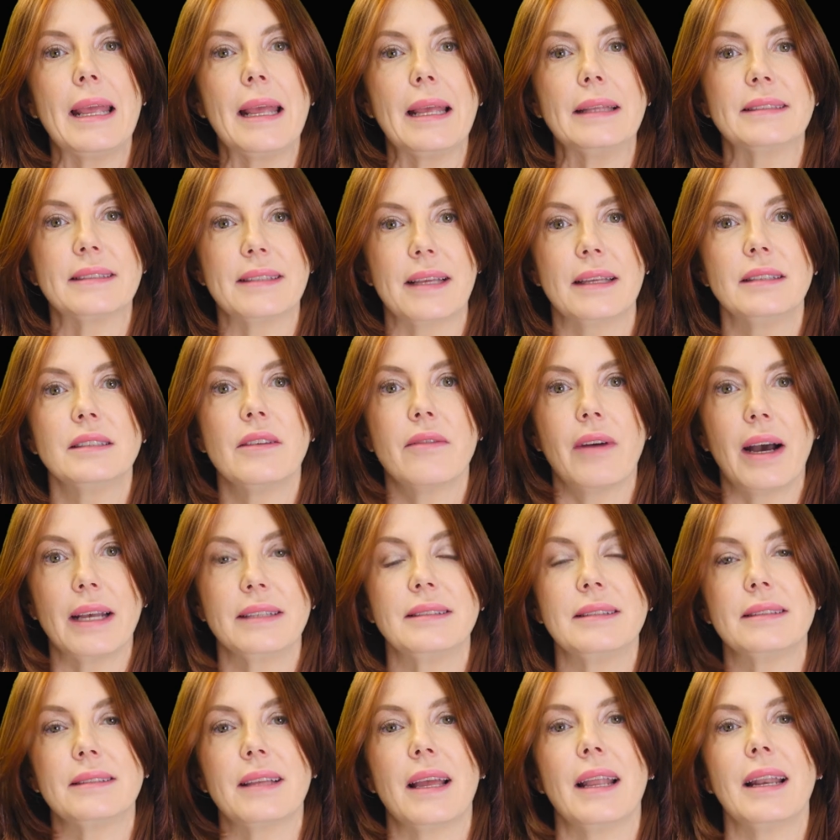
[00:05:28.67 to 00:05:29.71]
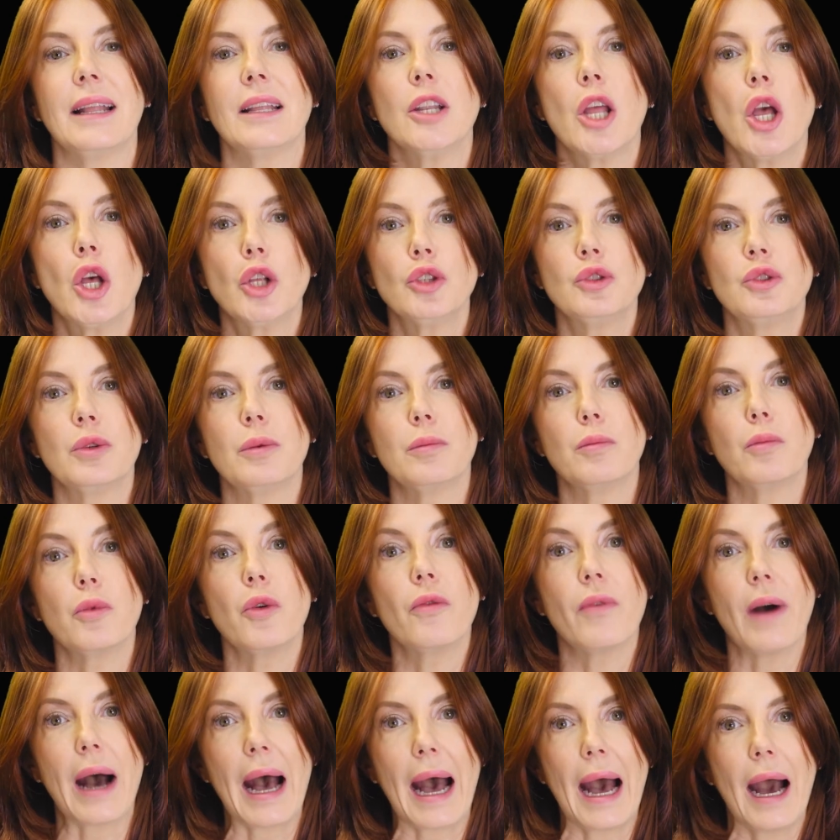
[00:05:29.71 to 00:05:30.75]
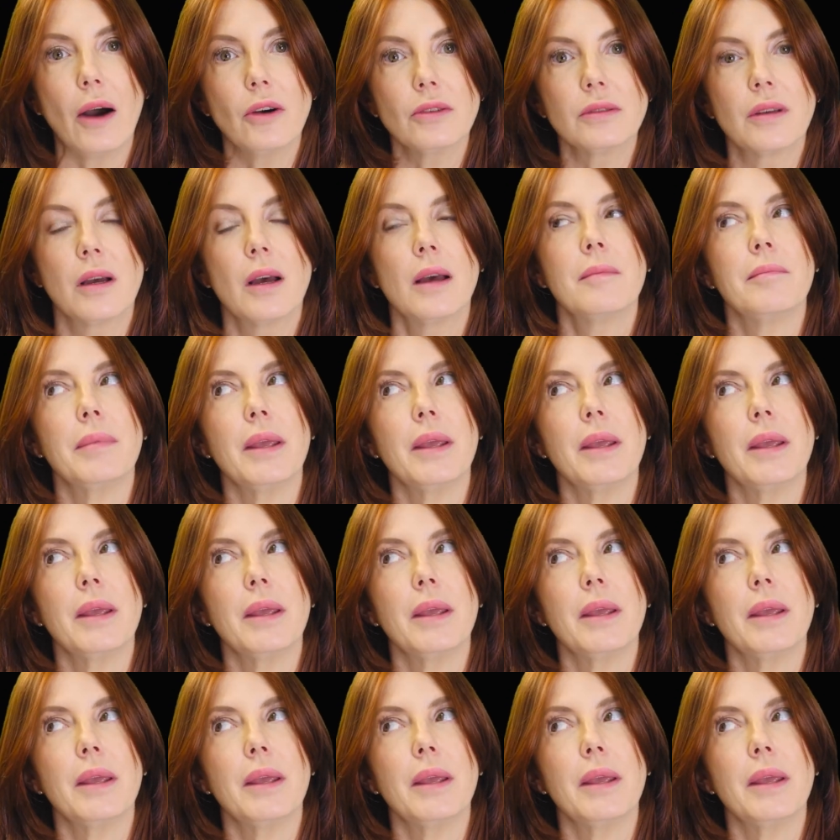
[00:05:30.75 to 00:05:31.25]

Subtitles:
incentivize the tenant to move out